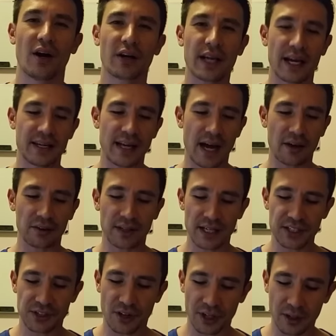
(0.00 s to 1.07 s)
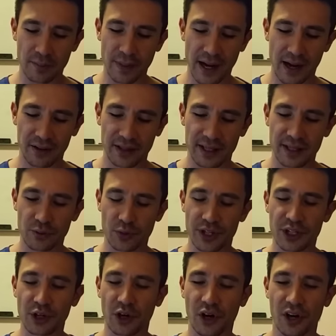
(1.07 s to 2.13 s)
Okay, now let's talk about in
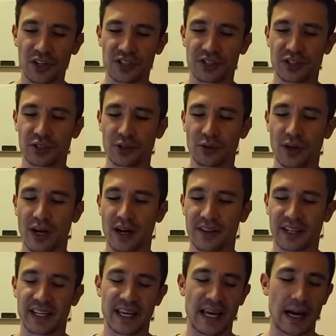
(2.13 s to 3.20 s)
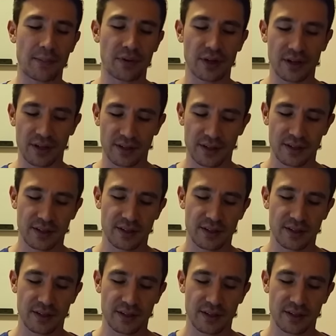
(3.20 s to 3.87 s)
regards to the camera.